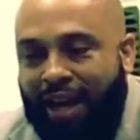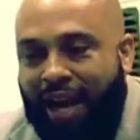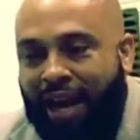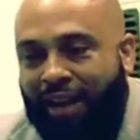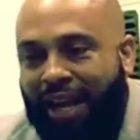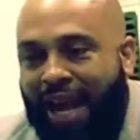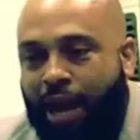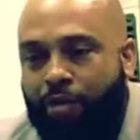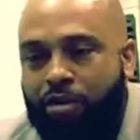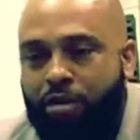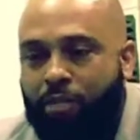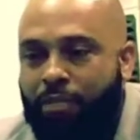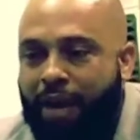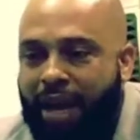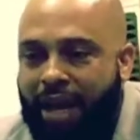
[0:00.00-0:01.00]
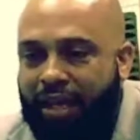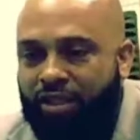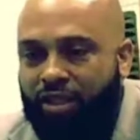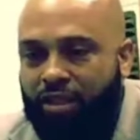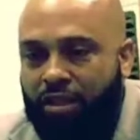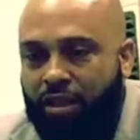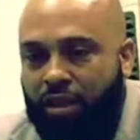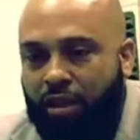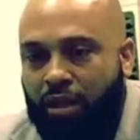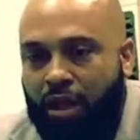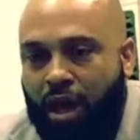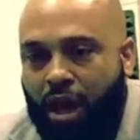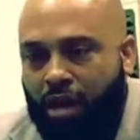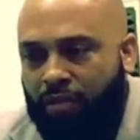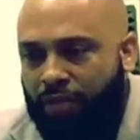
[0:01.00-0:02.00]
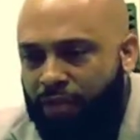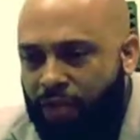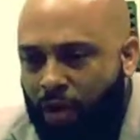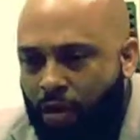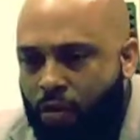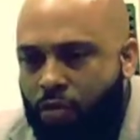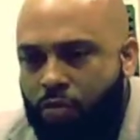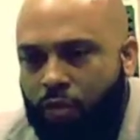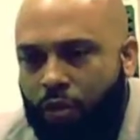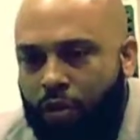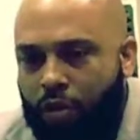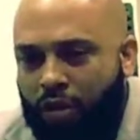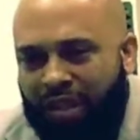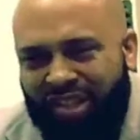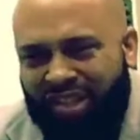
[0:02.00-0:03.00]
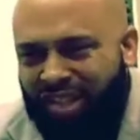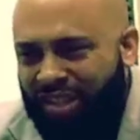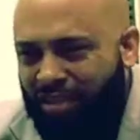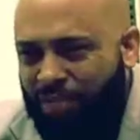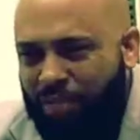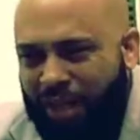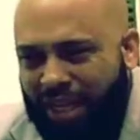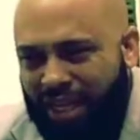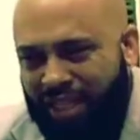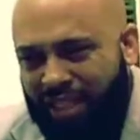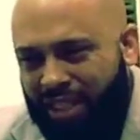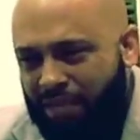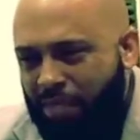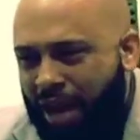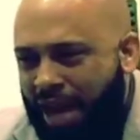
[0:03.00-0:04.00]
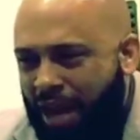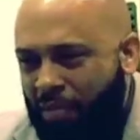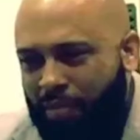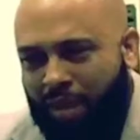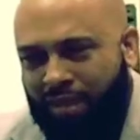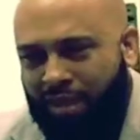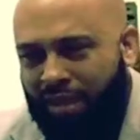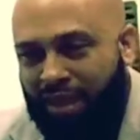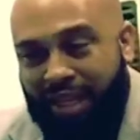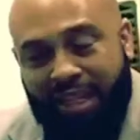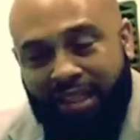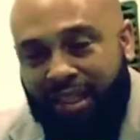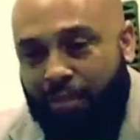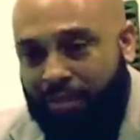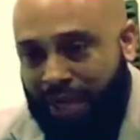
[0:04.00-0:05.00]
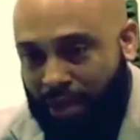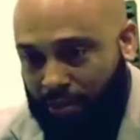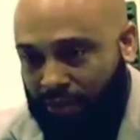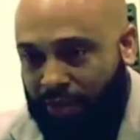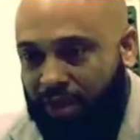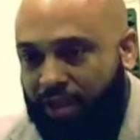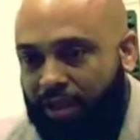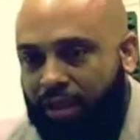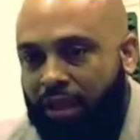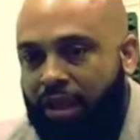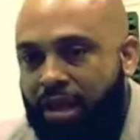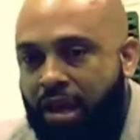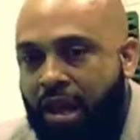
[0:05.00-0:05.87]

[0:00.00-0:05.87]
allowing your passion to unfold, it's just the biggest smile mentally and sometimes physically.